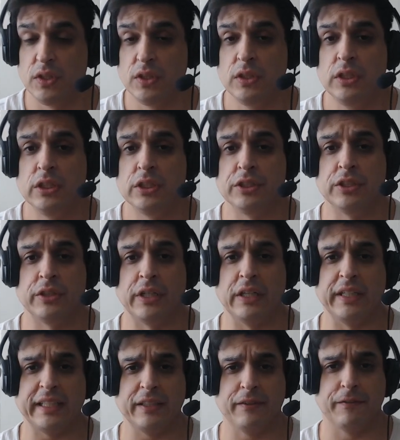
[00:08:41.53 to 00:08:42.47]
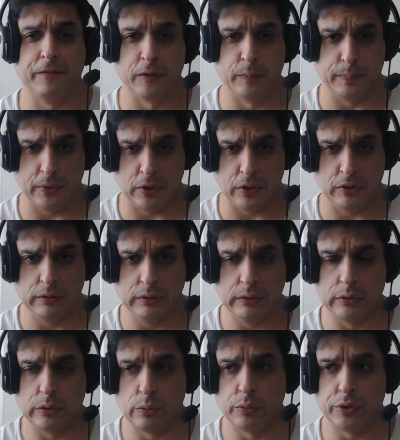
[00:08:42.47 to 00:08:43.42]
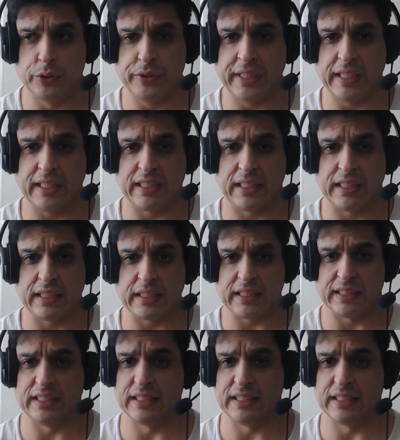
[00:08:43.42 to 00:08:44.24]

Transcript: know how like in football, when you get like